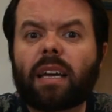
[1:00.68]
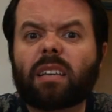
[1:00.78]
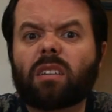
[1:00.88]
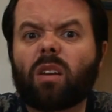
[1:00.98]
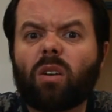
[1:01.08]

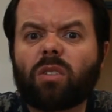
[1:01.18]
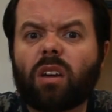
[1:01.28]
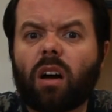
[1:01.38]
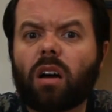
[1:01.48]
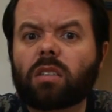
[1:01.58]
it's a lot
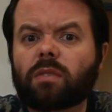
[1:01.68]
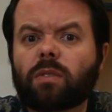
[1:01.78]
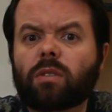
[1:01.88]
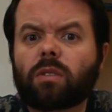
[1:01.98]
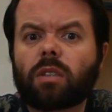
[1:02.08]
to ask
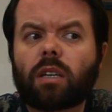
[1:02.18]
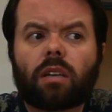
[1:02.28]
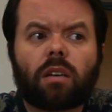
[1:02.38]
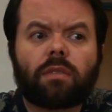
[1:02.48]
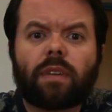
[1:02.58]
for
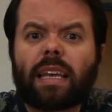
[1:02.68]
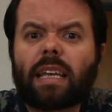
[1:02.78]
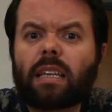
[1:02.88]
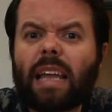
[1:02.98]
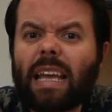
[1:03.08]
of
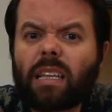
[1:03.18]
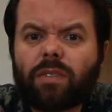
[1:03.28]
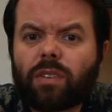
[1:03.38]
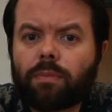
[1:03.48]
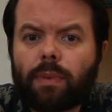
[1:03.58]
any
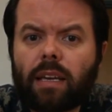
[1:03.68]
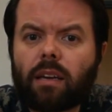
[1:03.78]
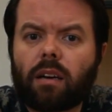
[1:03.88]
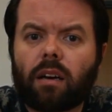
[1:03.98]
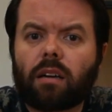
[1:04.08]
native
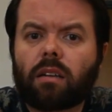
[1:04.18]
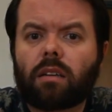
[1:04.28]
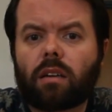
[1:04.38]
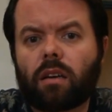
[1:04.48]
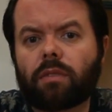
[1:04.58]
speaker.
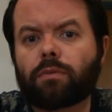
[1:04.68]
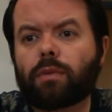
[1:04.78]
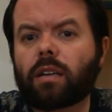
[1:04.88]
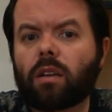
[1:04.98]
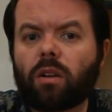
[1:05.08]
I've
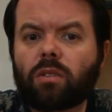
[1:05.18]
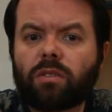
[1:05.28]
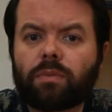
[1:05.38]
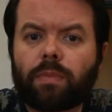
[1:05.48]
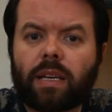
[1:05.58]
read a lot
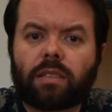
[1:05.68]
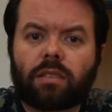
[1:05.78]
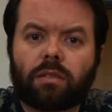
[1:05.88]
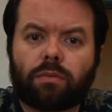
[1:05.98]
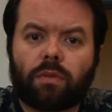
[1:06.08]
of
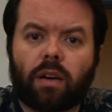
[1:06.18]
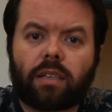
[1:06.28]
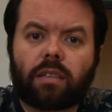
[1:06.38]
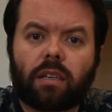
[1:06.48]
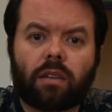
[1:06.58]
pieces of
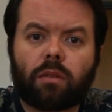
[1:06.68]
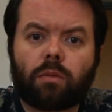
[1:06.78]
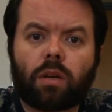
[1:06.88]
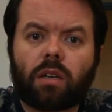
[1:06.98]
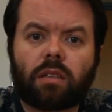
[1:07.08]
writing that
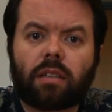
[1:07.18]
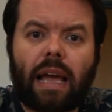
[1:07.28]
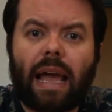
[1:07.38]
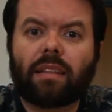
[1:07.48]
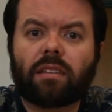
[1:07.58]
weren't
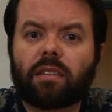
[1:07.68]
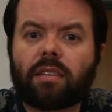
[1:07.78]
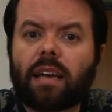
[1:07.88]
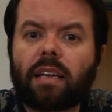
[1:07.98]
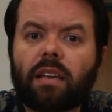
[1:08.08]

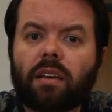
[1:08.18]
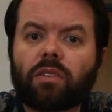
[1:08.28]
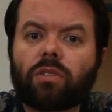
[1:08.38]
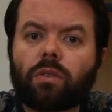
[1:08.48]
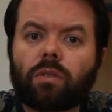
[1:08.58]
entertaining
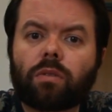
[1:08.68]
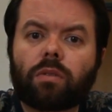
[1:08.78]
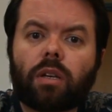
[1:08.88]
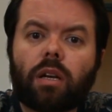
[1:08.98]
at all,